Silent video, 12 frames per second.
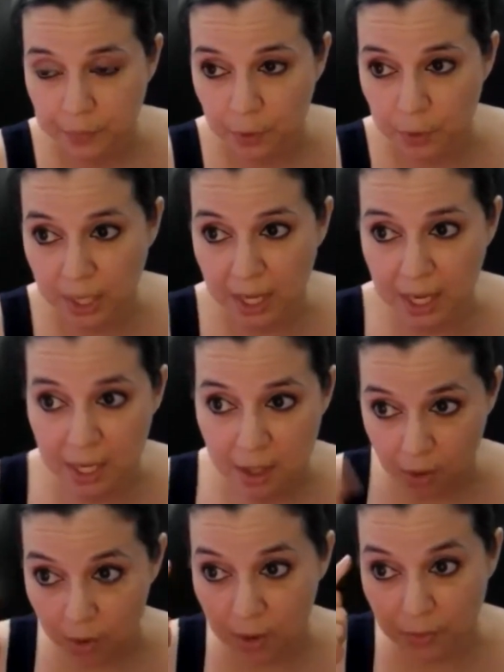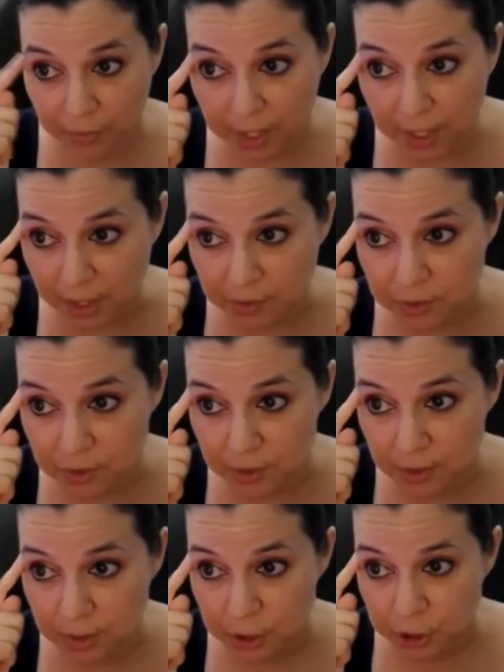okay, on this,
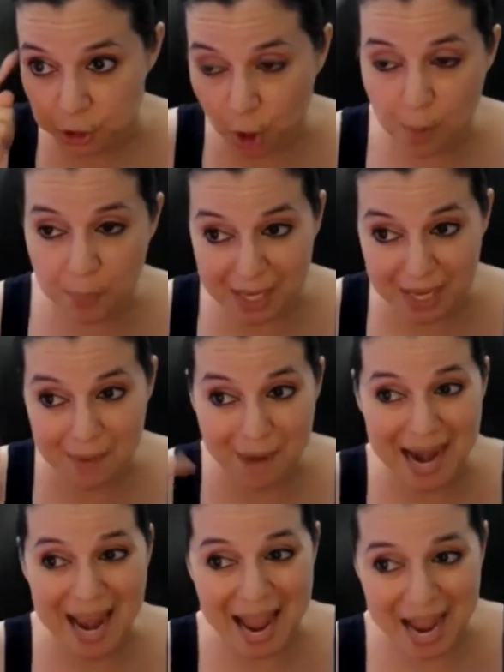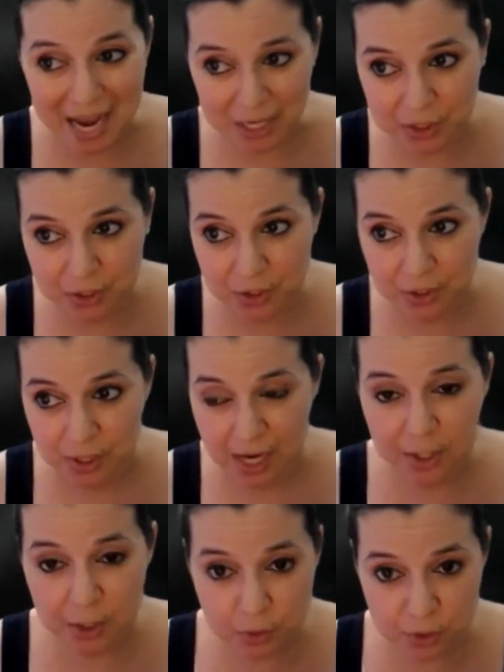sharpening my axe.
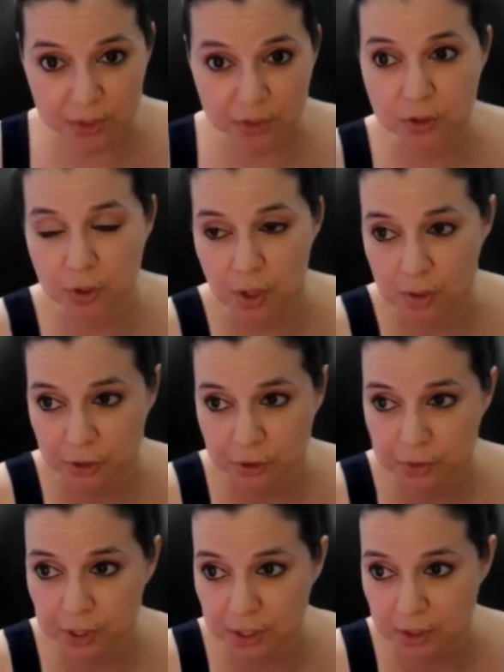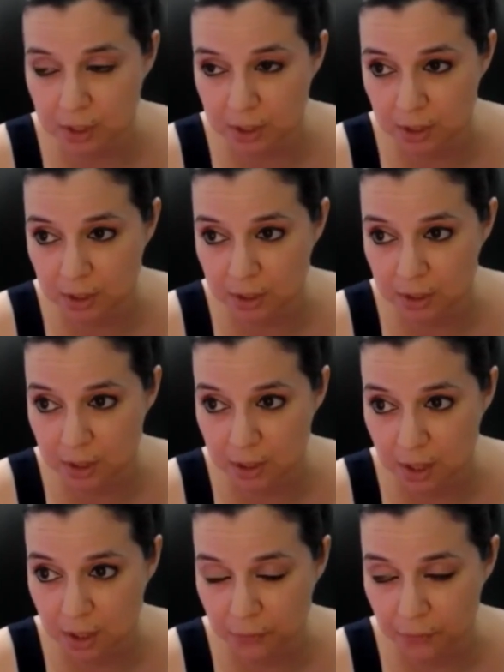How do you cut the tallest tree in, in, in the
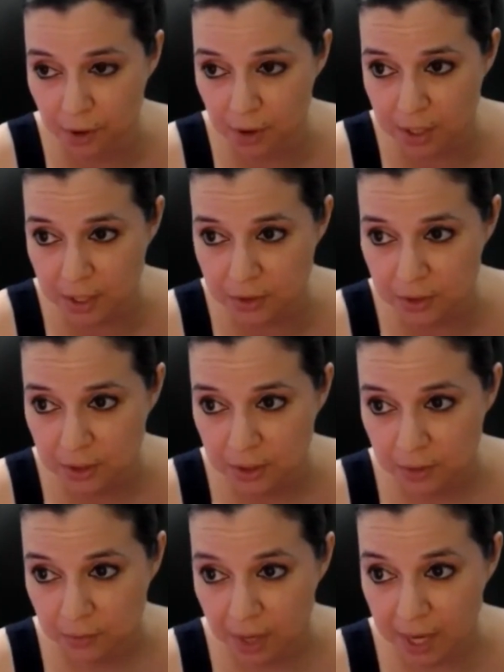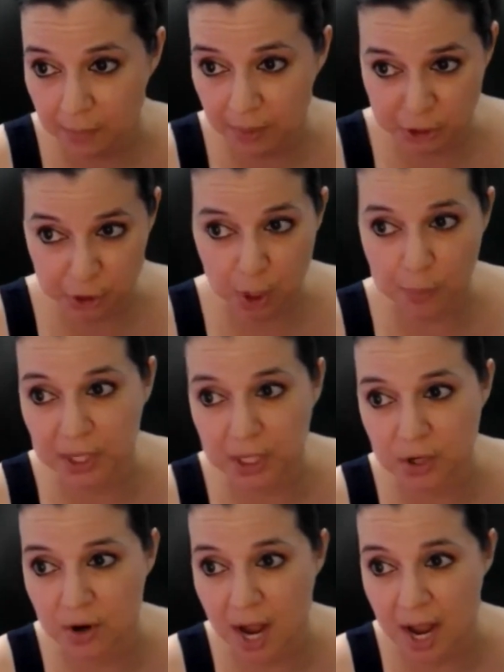uh, forest, right? By sharpening
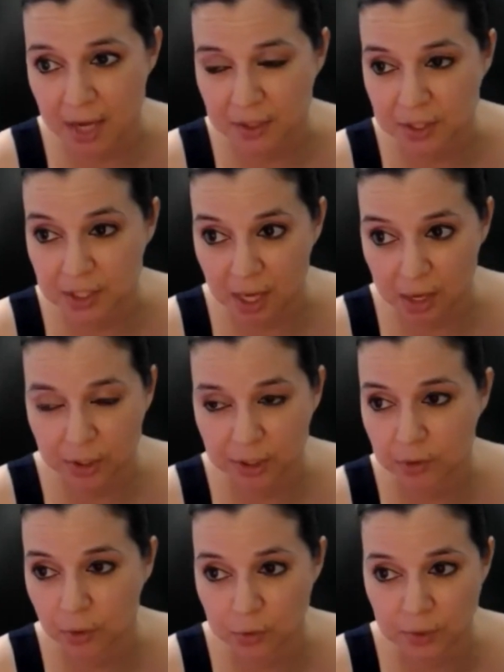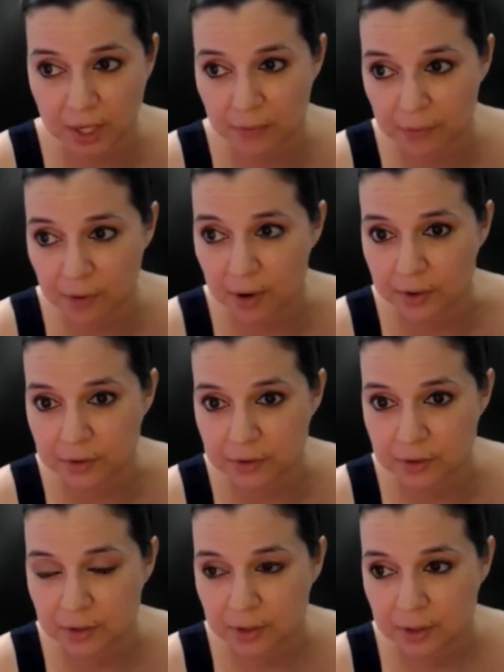your axe, and now cut the whole damn
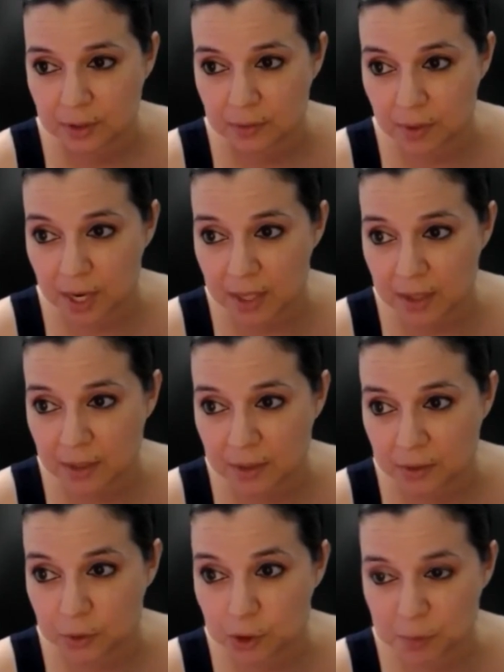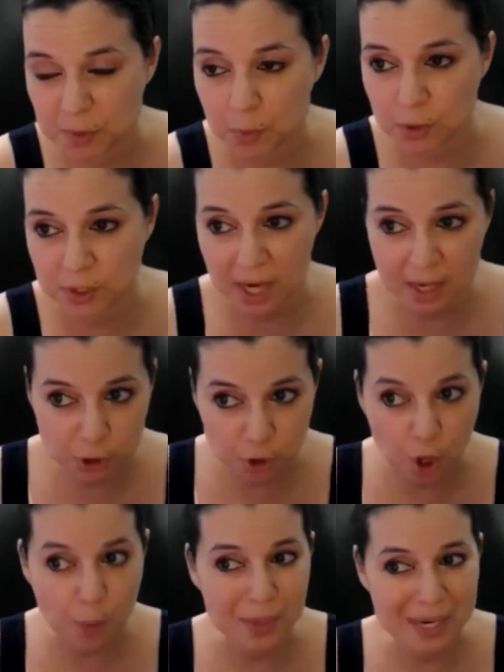forest, right? So you spend more time
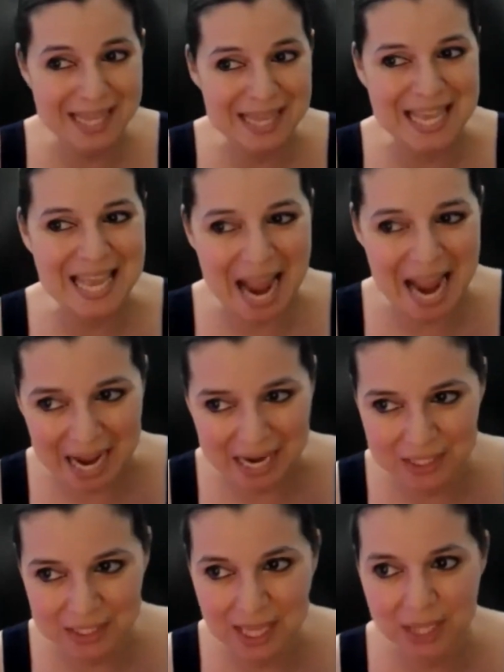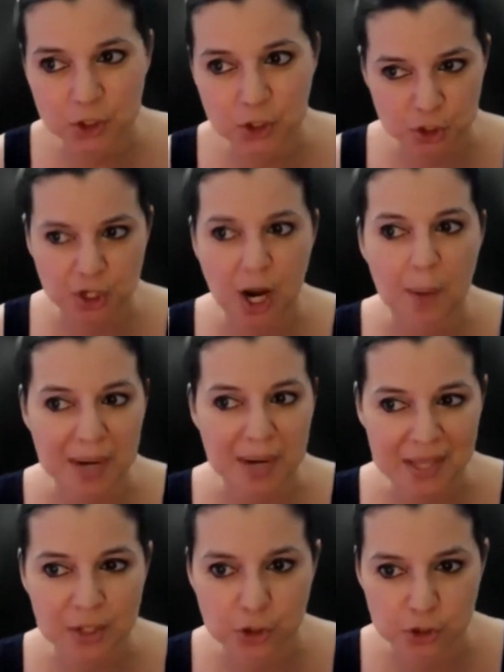sharpening the axe, not just chopping
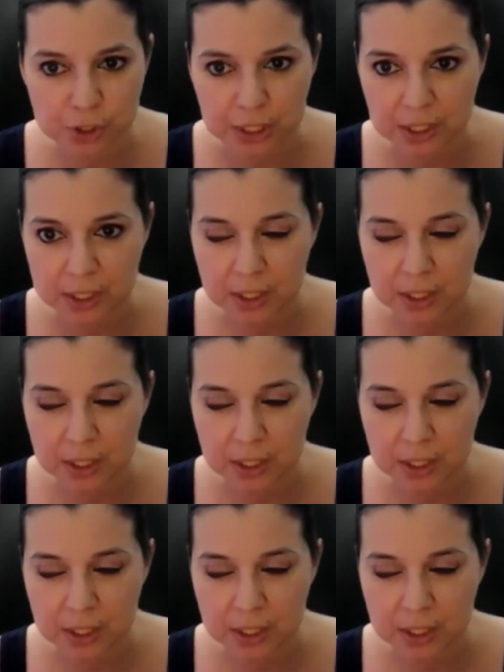at the tree.